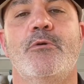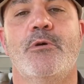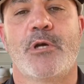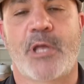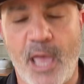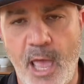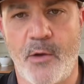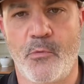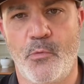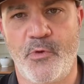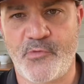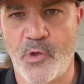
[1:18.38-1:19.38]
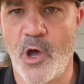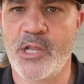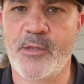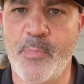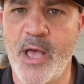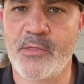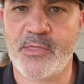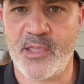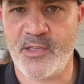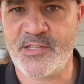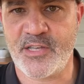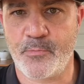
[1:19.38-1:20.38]
Again, we've talked about
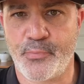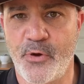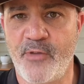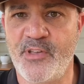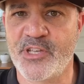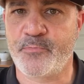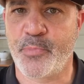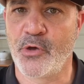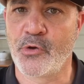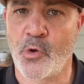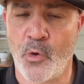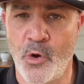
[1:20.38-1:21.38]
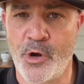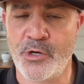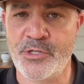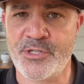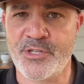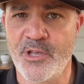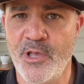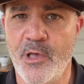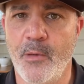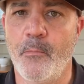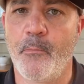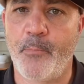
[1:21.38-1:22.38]
this in previous Bill Corners,
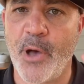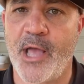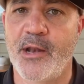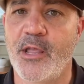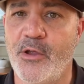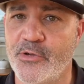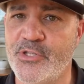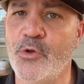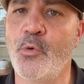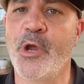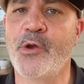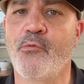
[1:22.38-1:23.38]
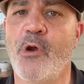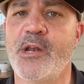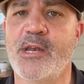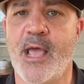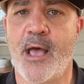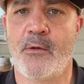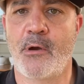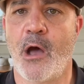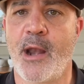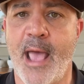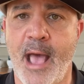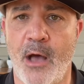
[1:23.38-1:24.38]
but here's a quick rundown on
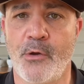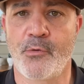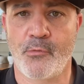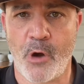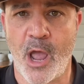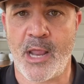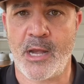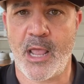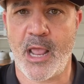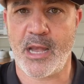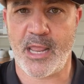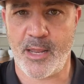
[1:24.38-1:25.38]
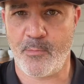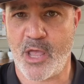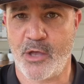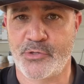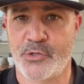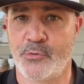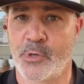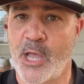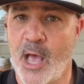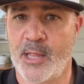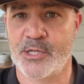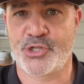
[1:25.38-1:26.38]
how to write an email to a
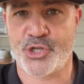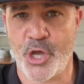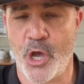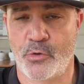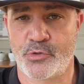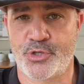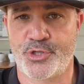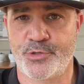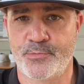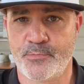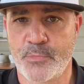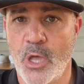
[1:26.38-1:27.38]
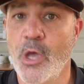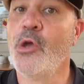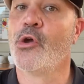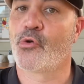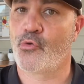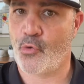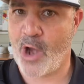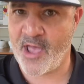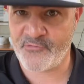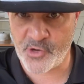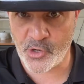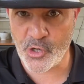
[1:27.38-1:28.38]
college coach.
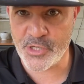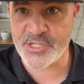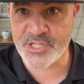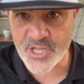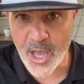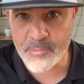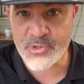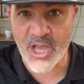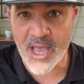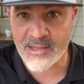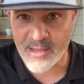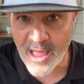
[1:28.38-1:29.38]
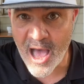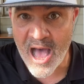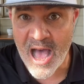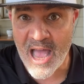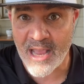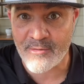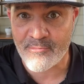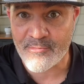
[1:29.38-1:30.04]
Craft a good subject line.